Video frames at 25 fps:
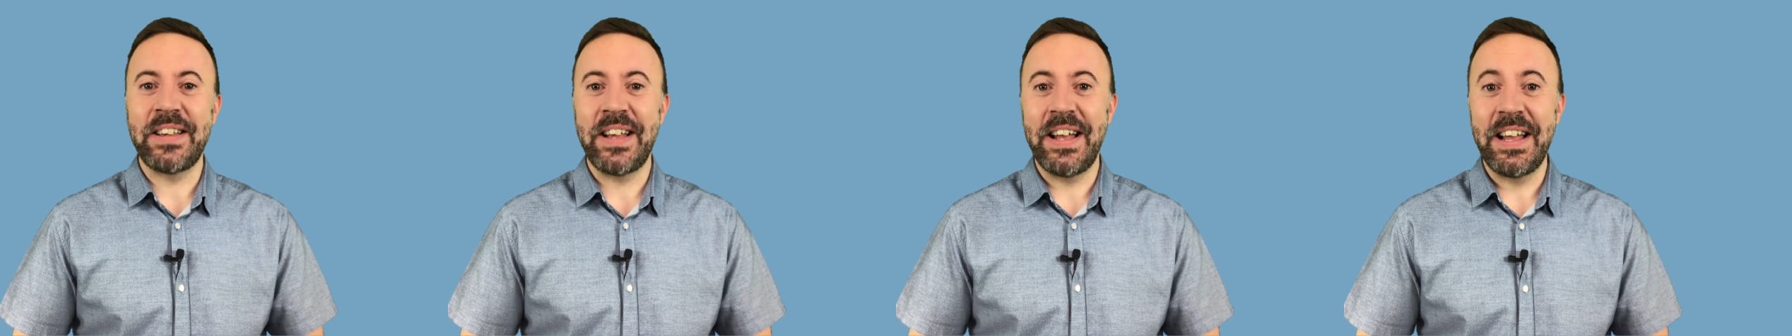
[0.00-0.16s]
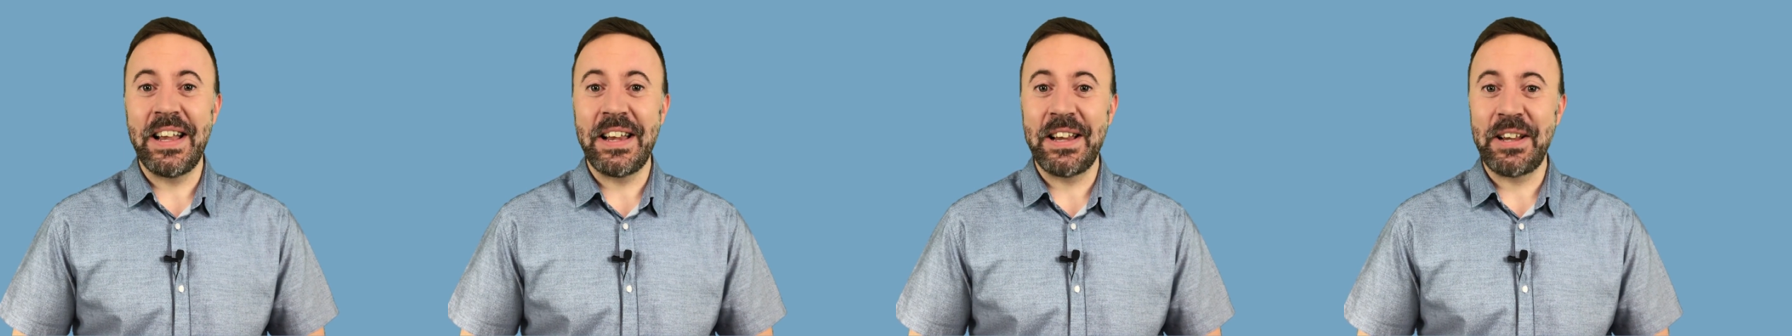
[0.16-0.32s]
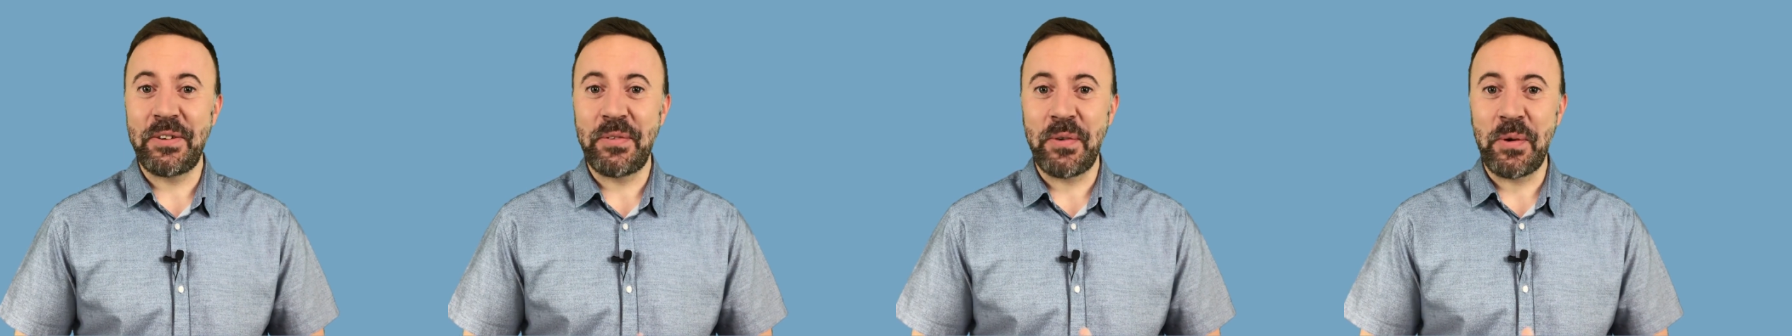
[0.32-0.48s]
to
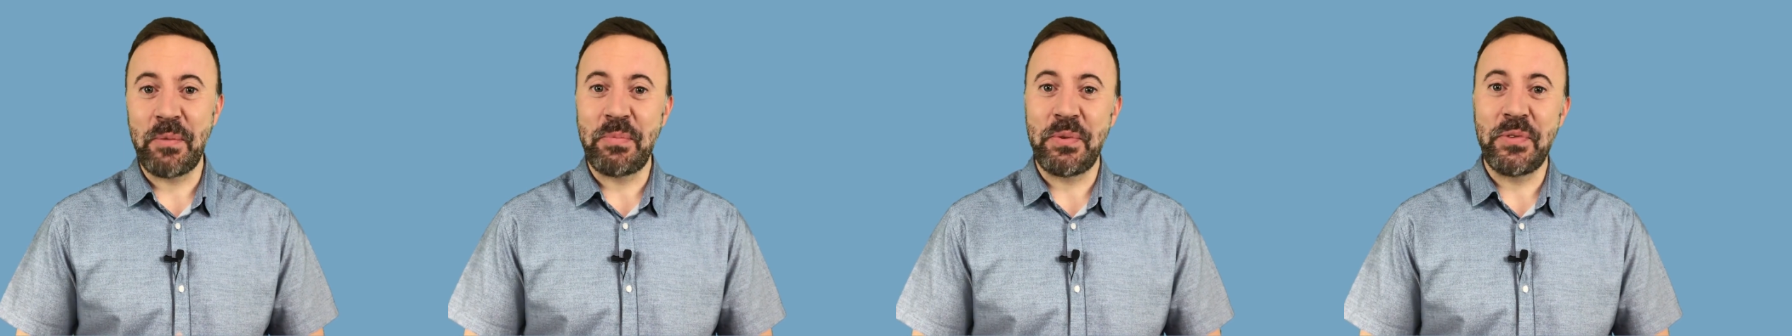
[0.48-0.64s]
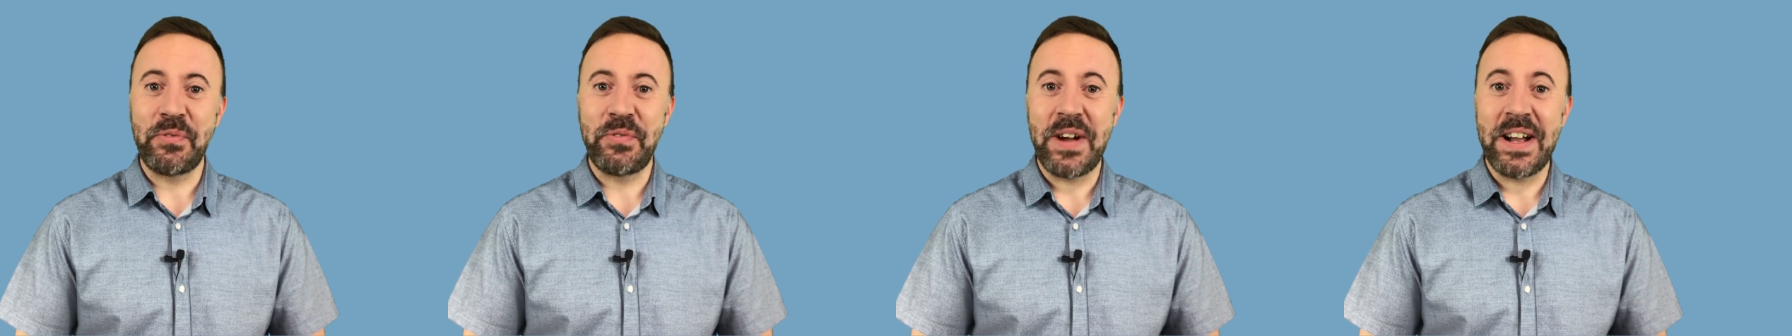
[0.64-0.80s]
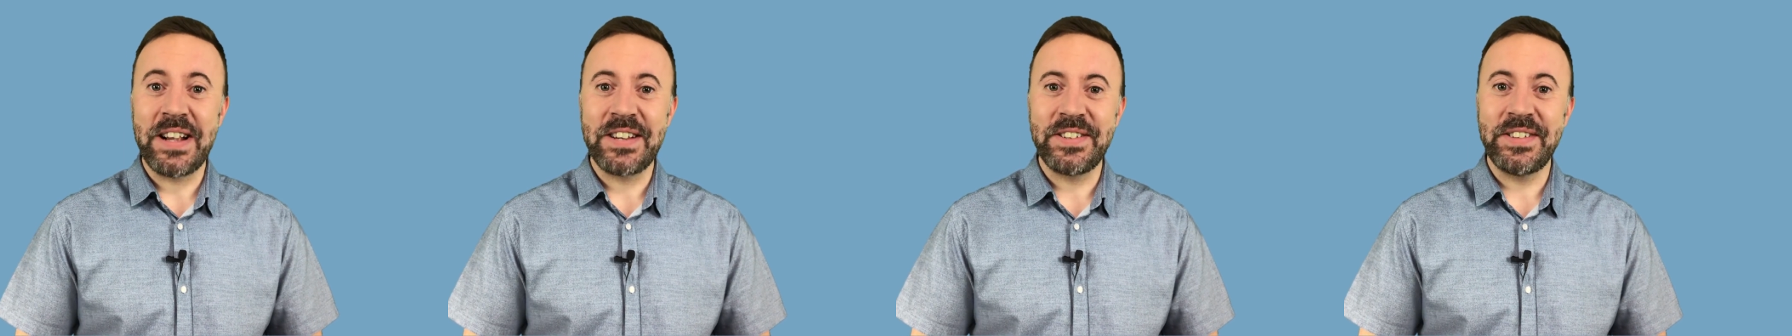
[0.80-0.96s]
English for
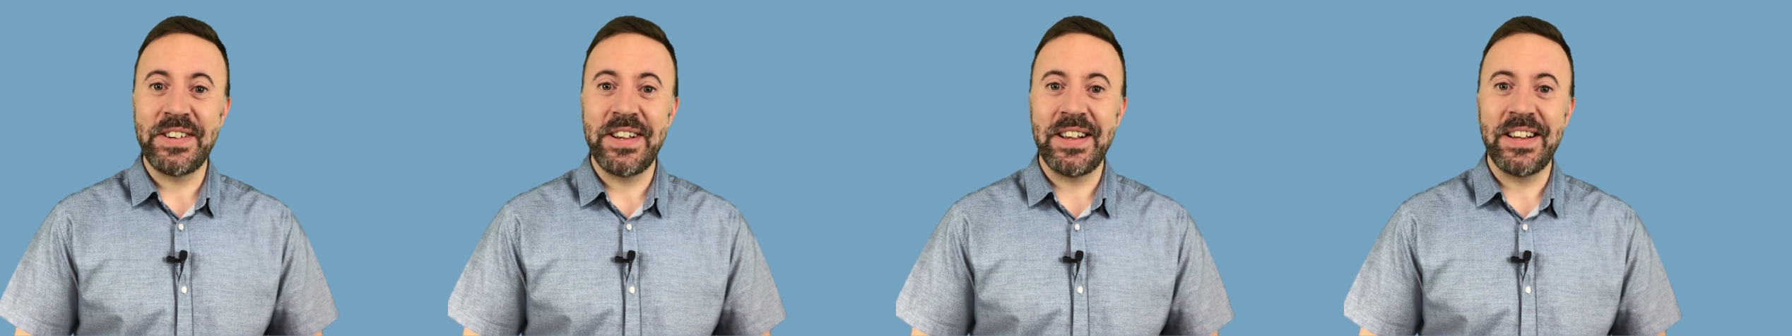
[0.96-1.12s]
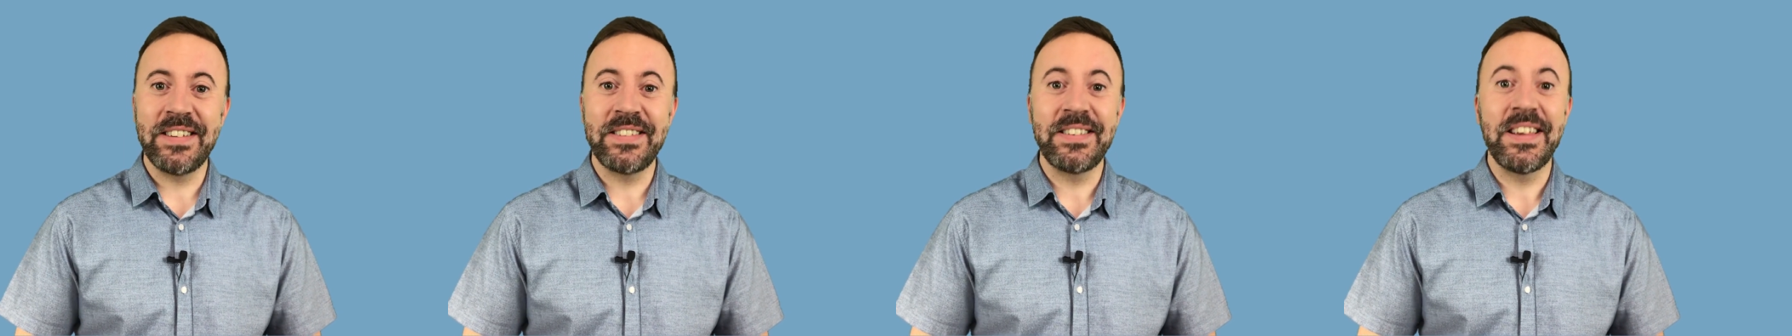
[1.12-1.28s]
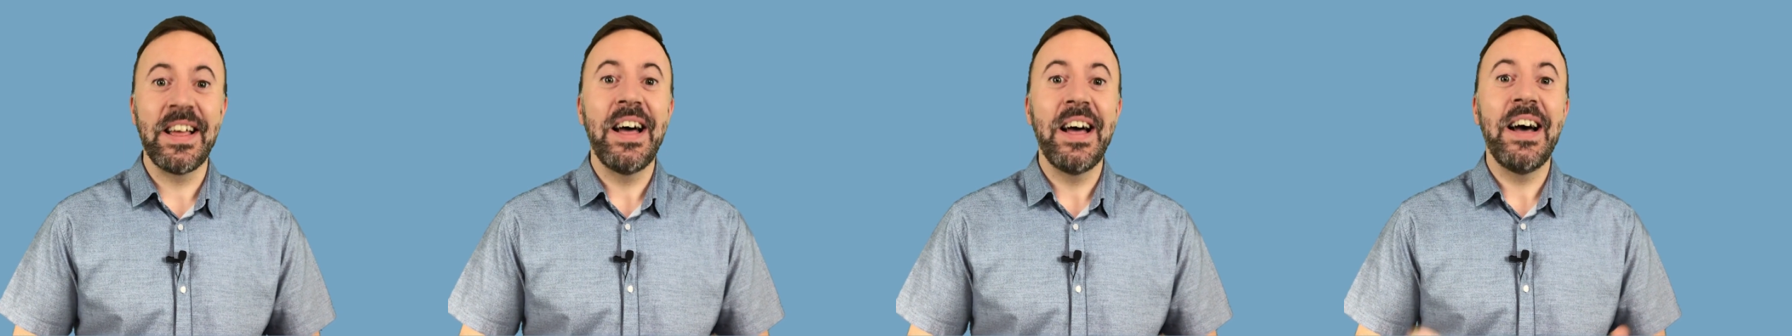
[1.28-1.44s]

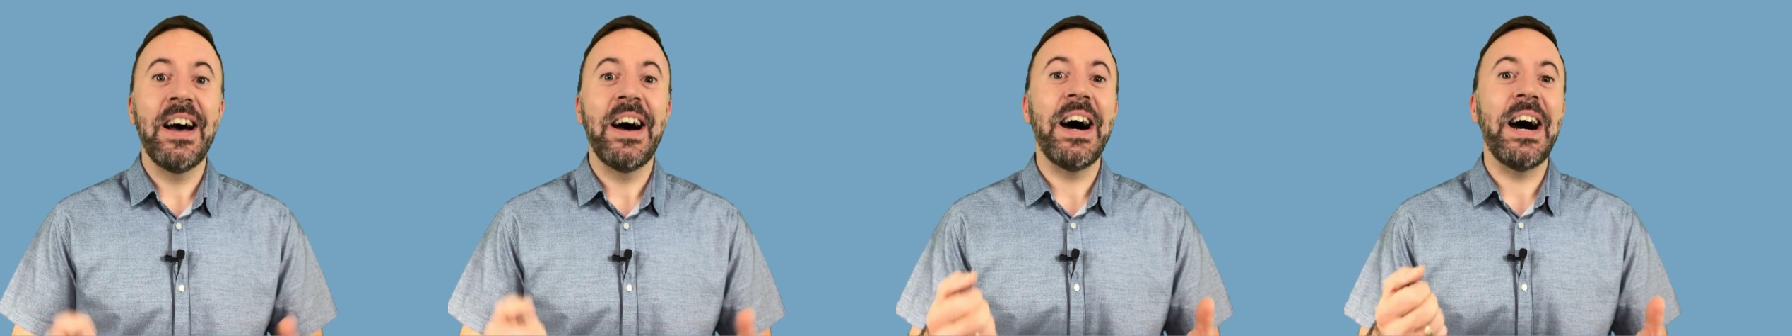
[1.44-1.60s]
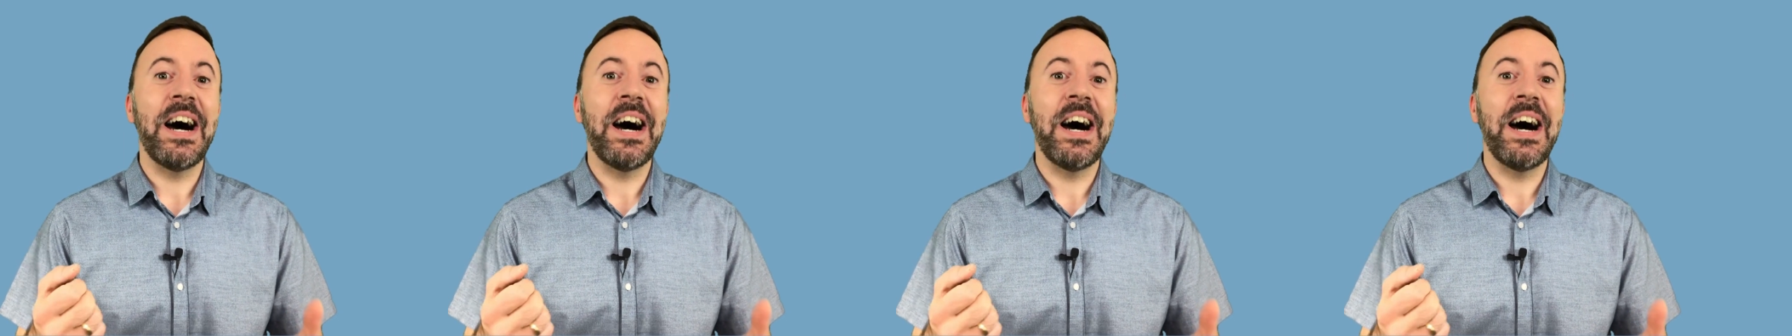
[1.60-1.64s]
Professionals.